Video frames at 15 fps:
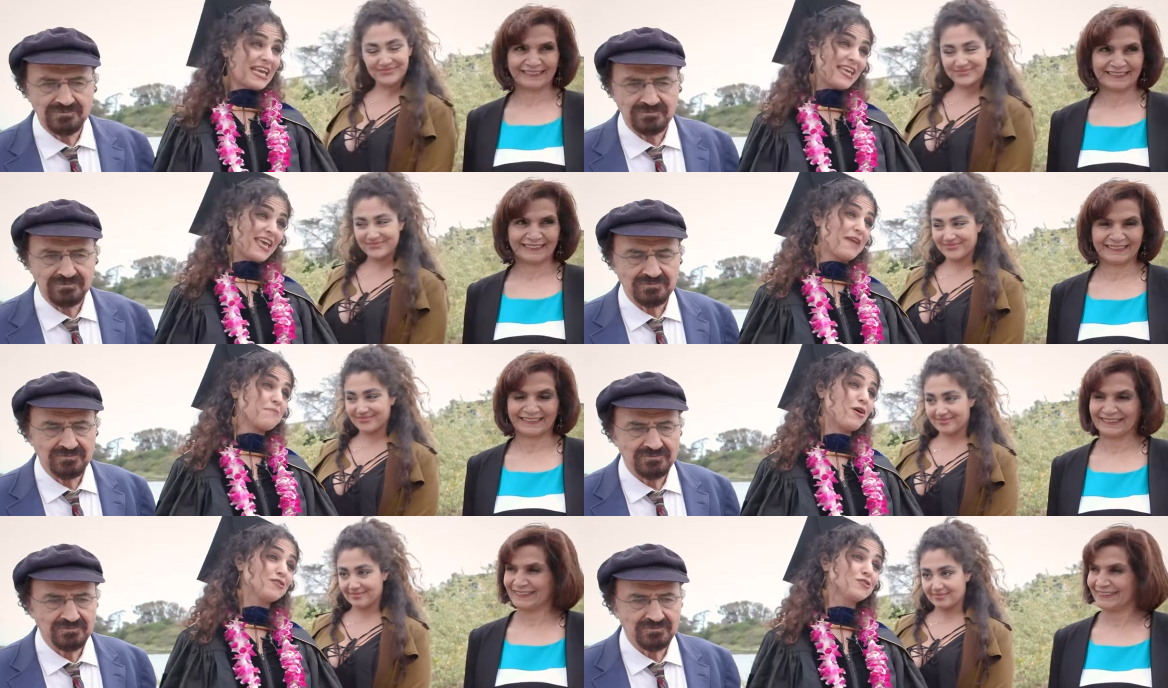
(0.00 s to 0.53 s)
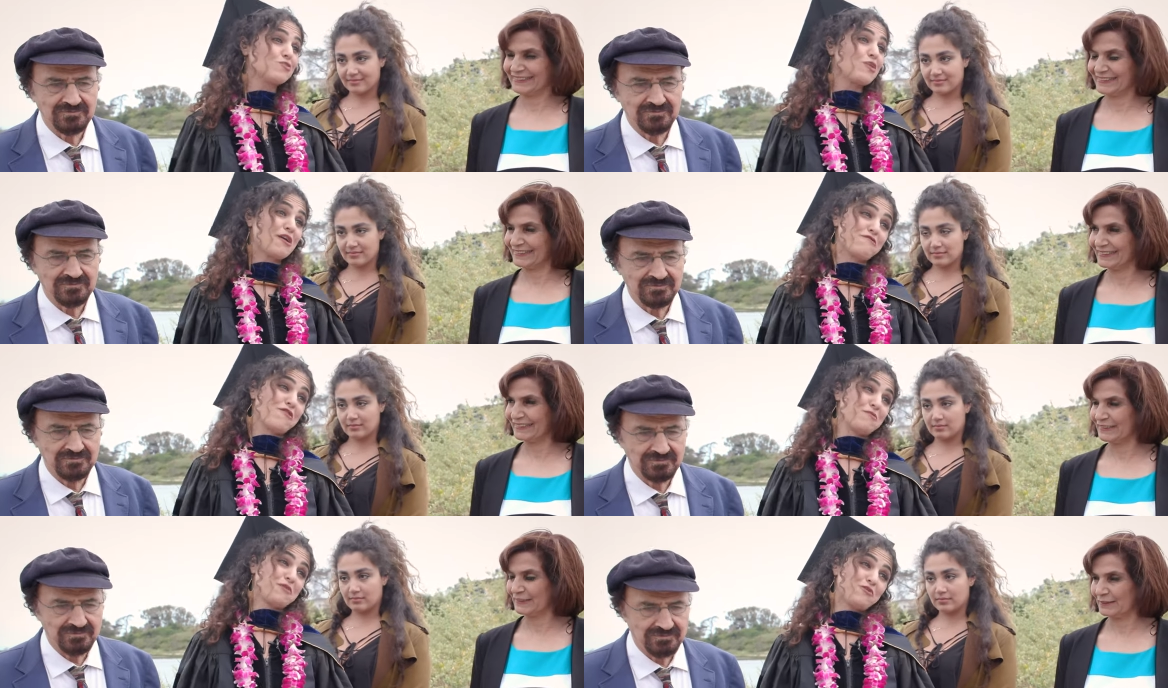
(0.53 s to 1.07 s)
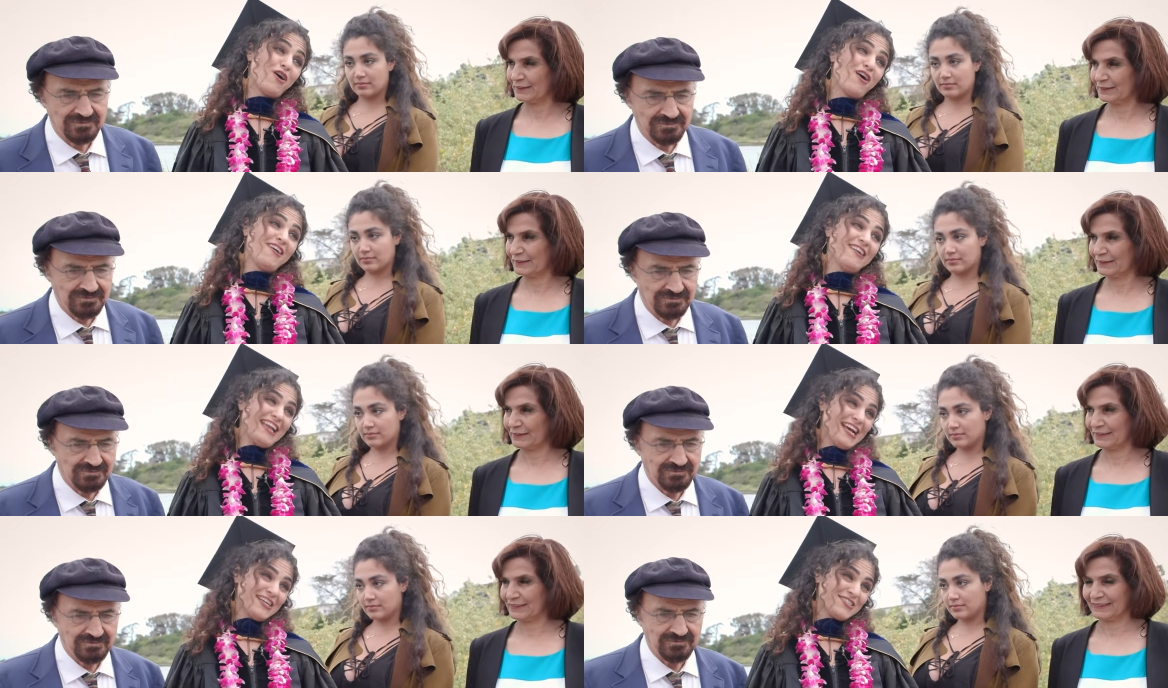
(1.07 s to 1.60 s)
Speaker 1: They came all the way from
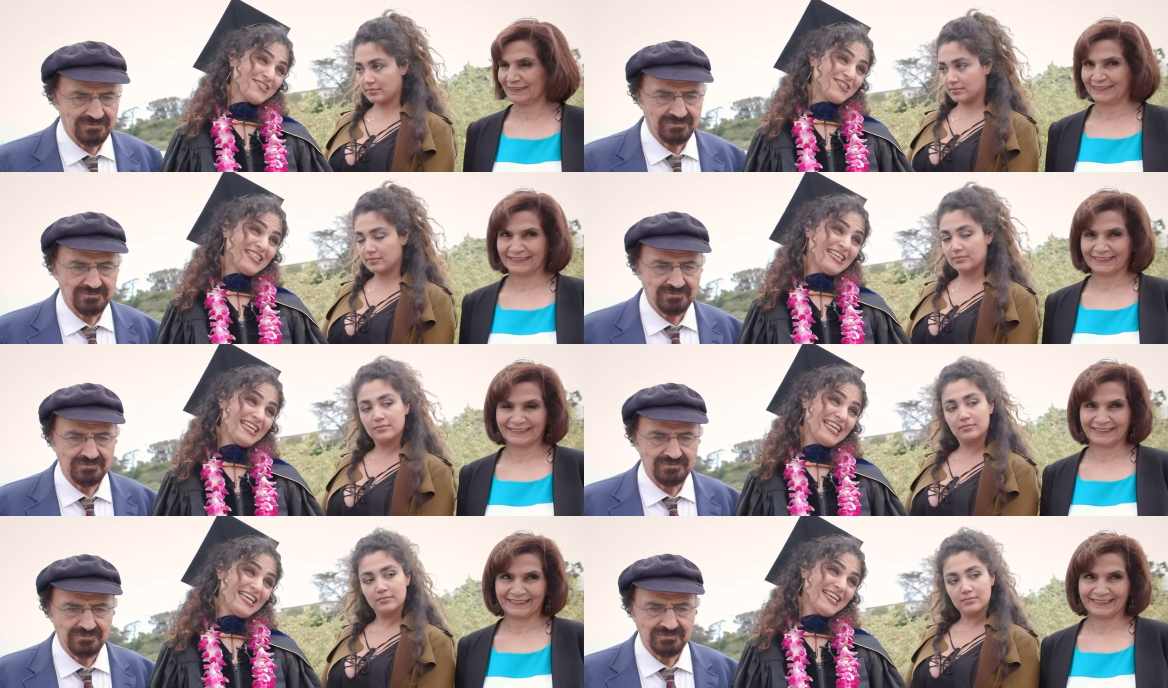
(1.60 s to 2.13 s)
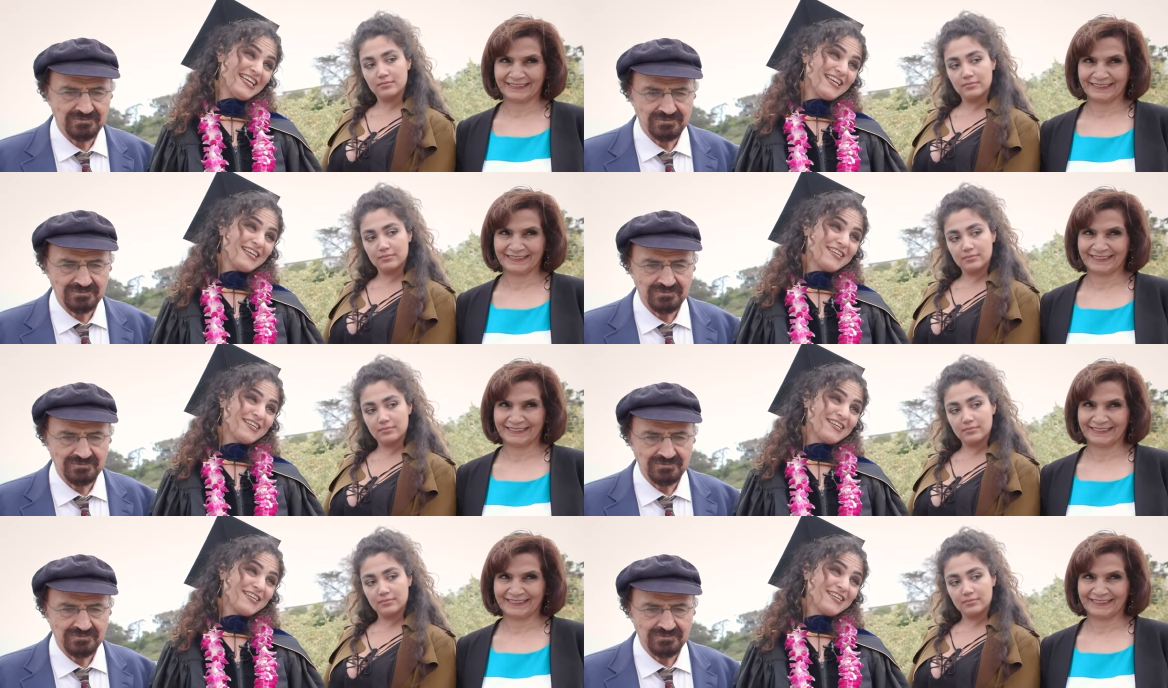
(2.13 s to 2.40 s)
Iran, actually,